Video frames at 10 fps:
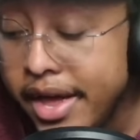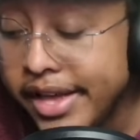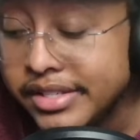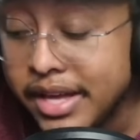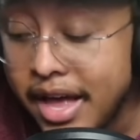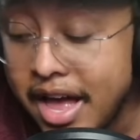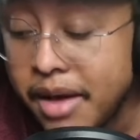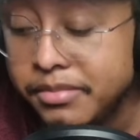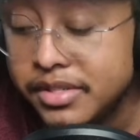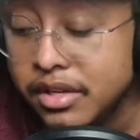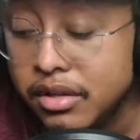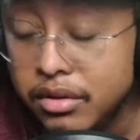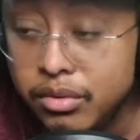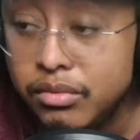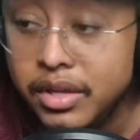is
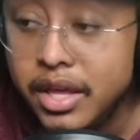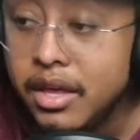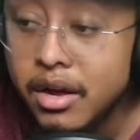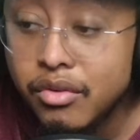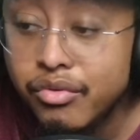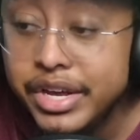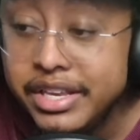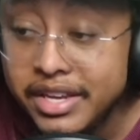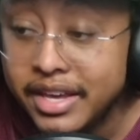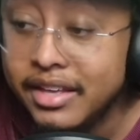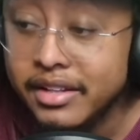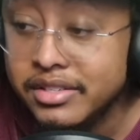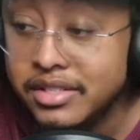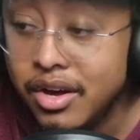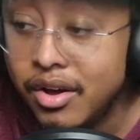absolutely
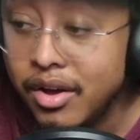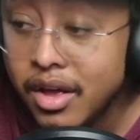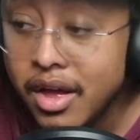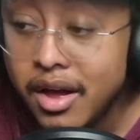ridiculous, dog.